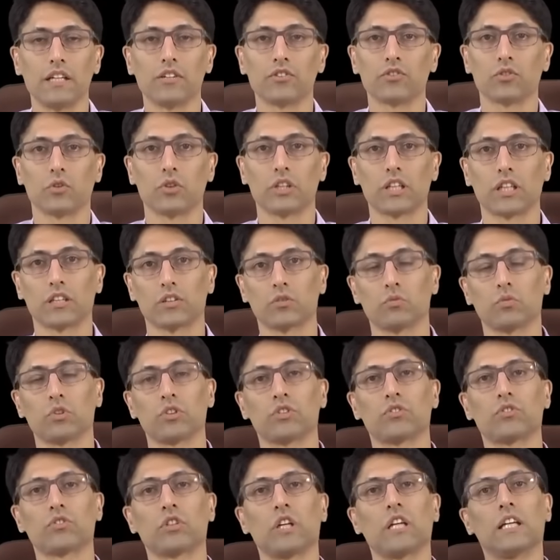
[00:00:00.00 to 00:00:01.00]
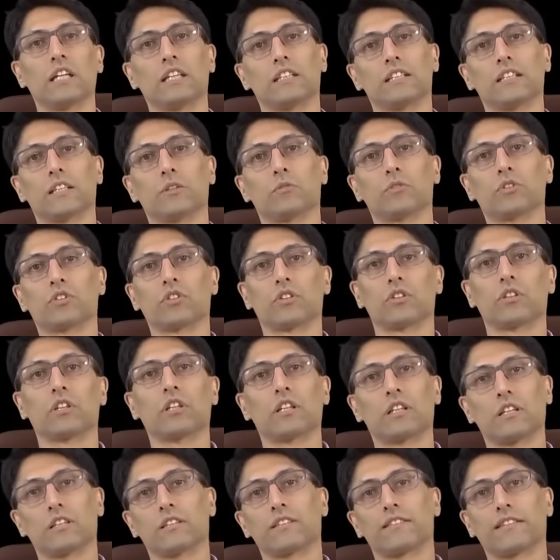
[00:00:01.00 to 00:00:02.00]
So in other words, there was a
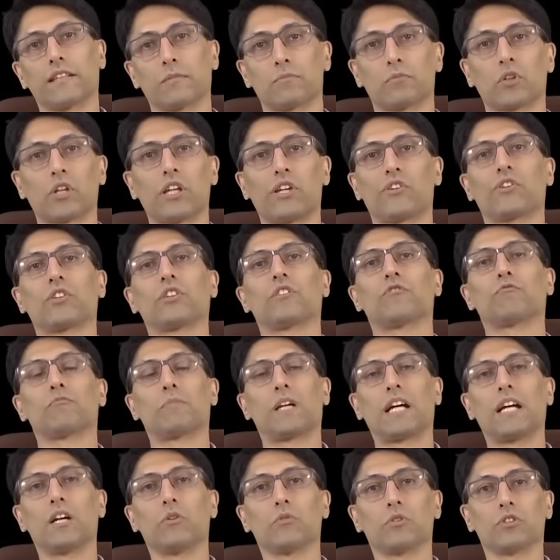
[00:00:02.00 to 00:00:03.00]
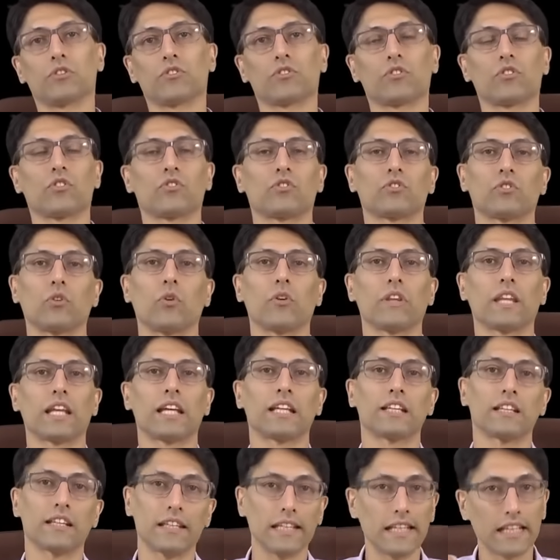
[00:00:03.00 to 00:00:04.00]
separation of powers so
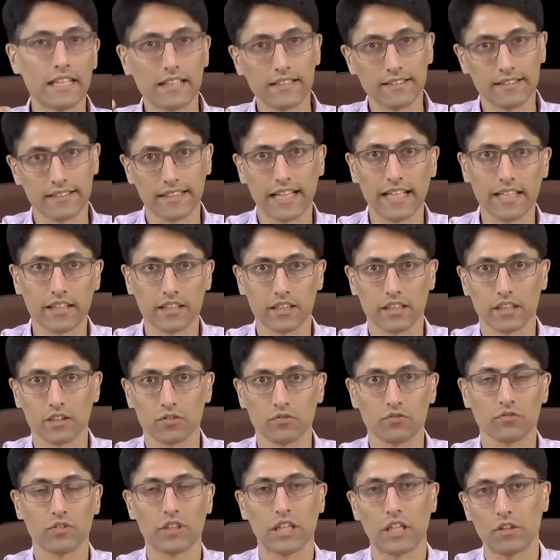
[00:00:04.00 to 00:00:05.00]
that the executive,